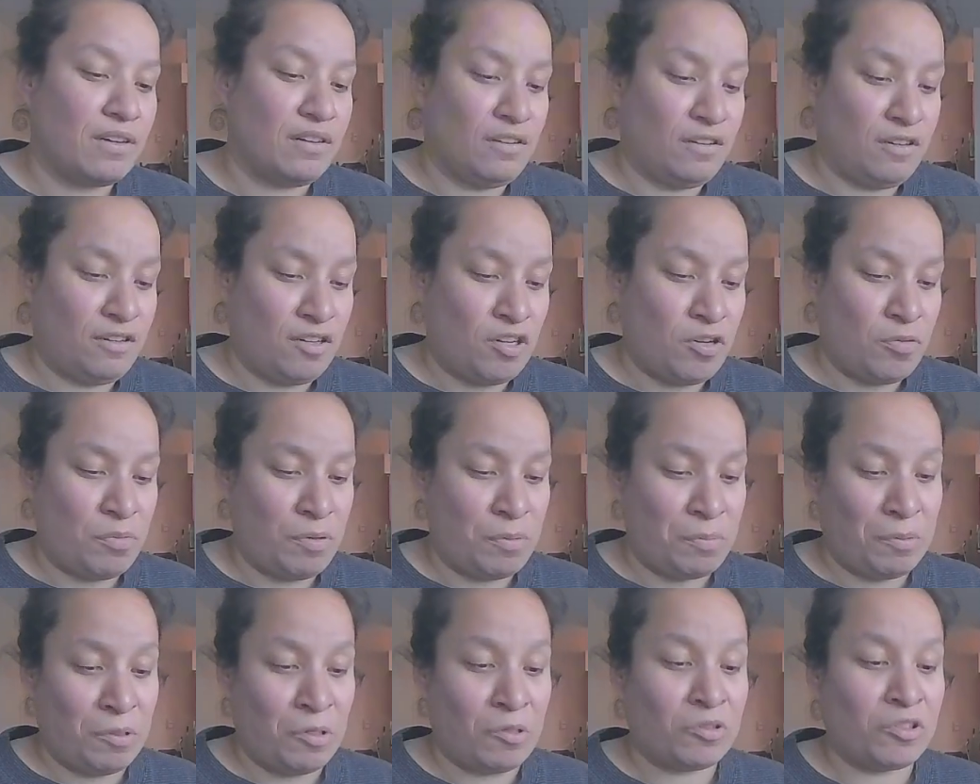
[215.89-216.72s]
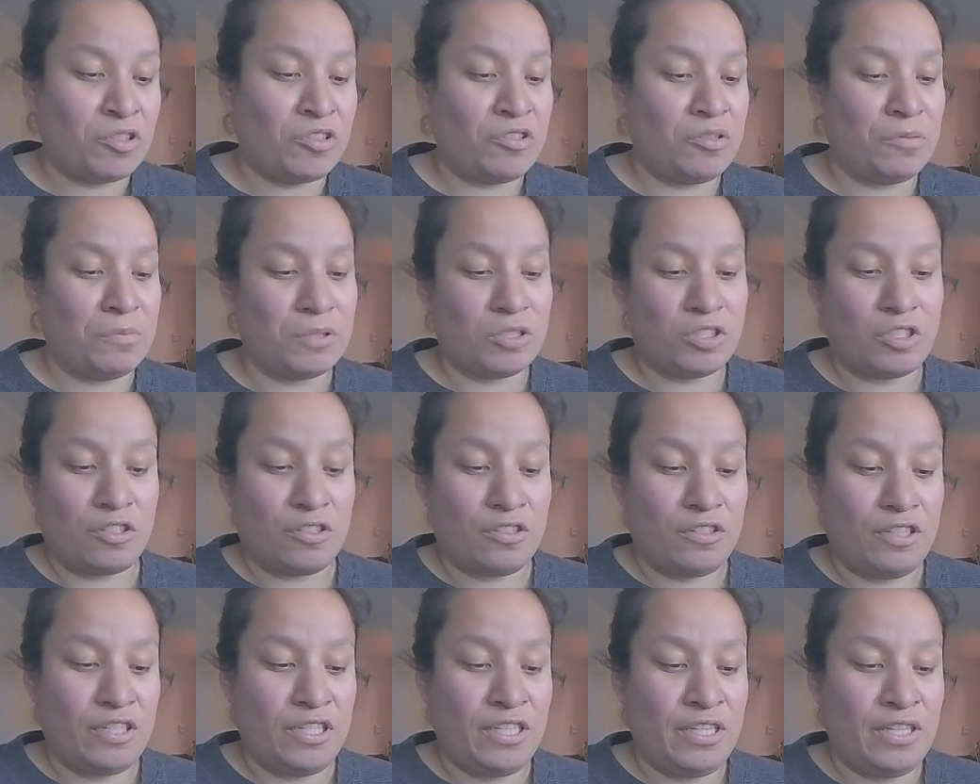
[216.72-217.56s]
Emotional
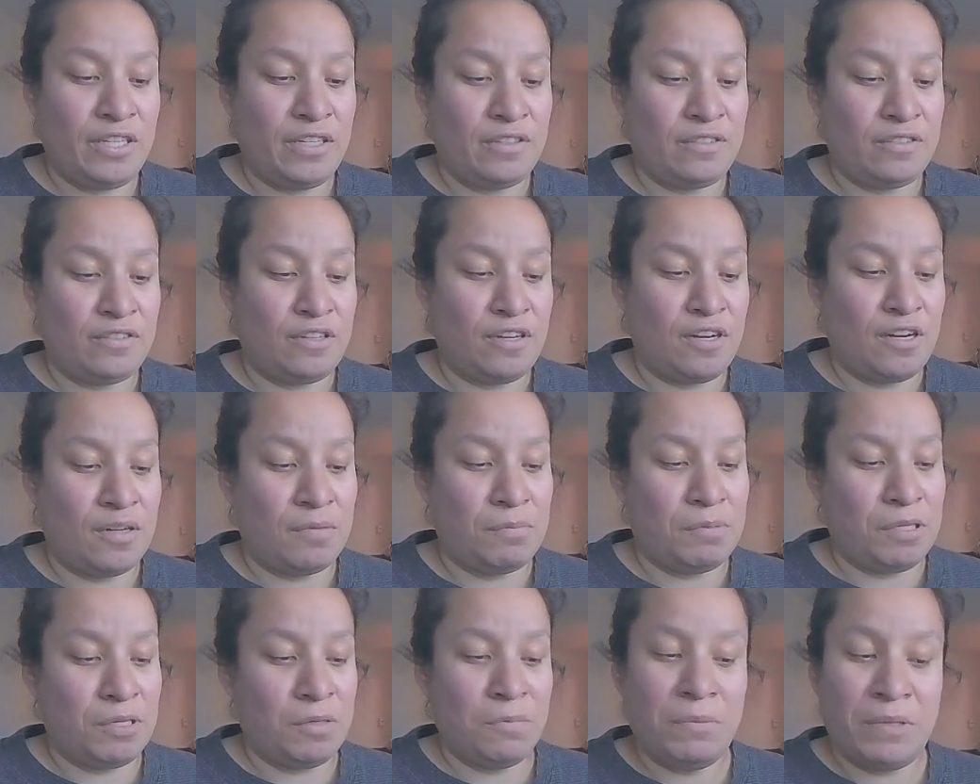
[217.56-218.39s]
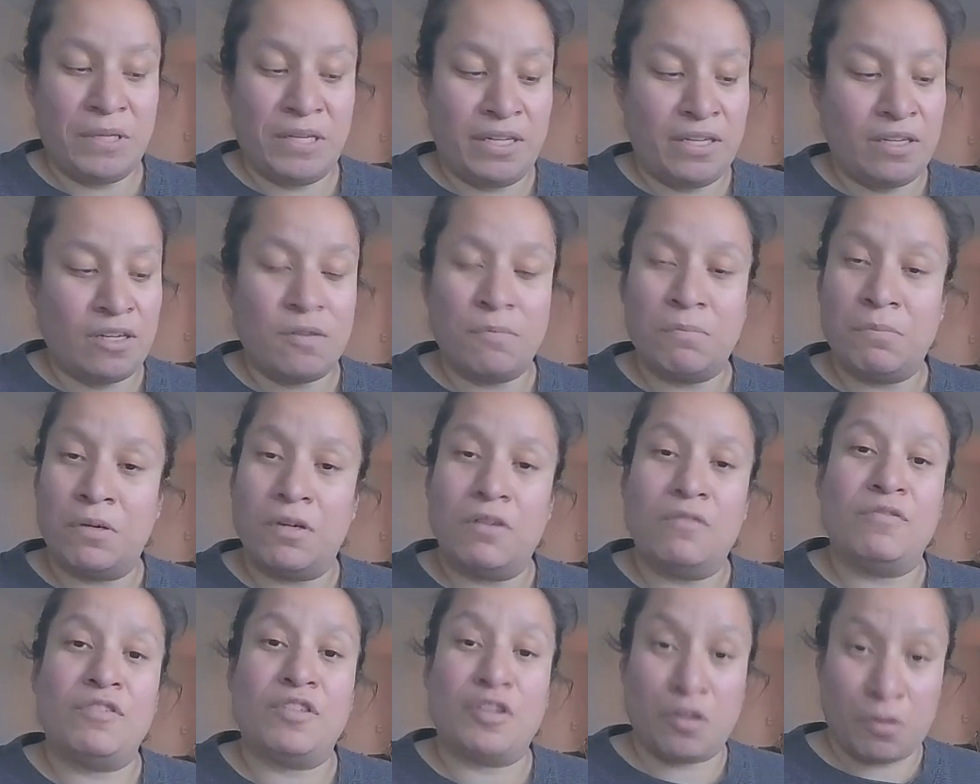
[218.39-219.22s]
maturity is not about being
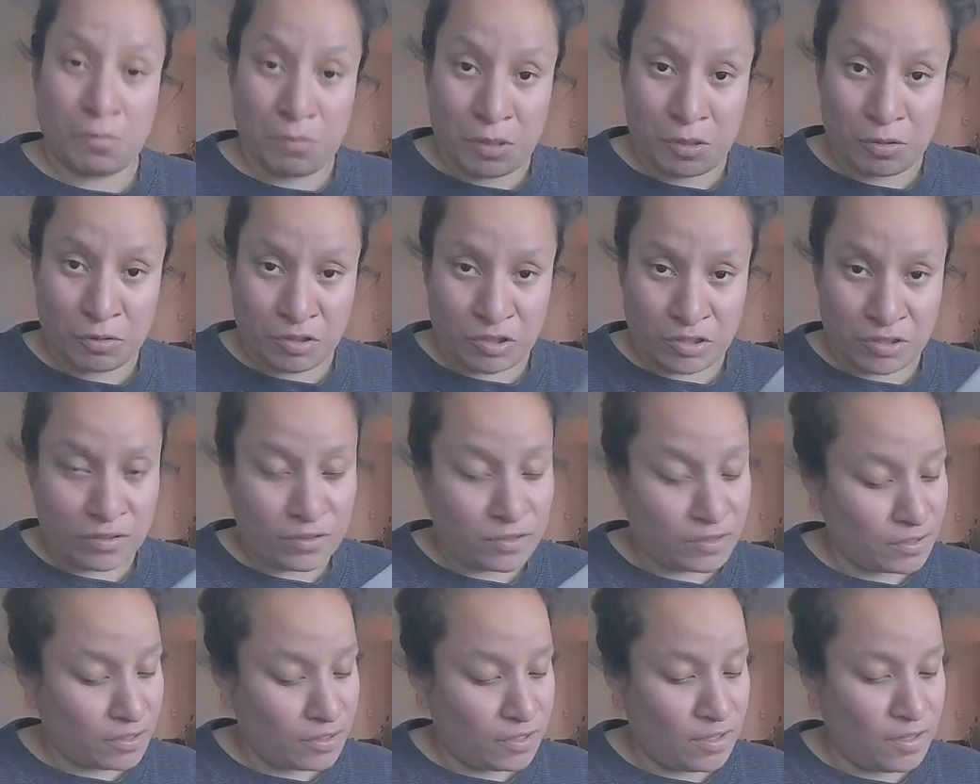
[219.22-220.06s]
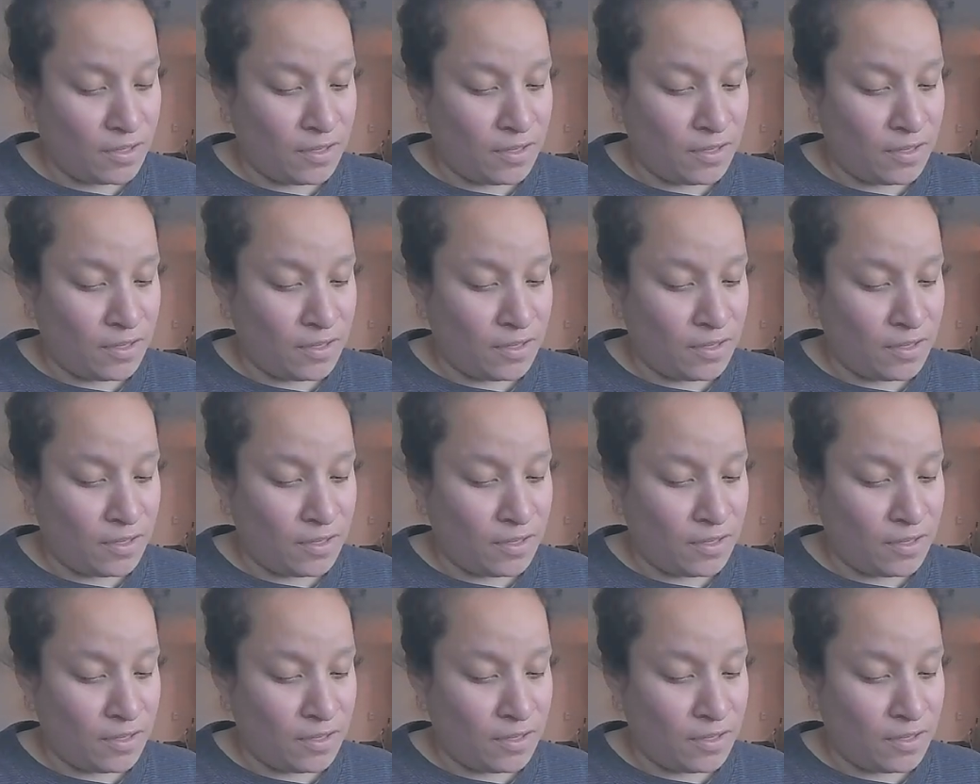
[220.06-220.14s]
above your emotions.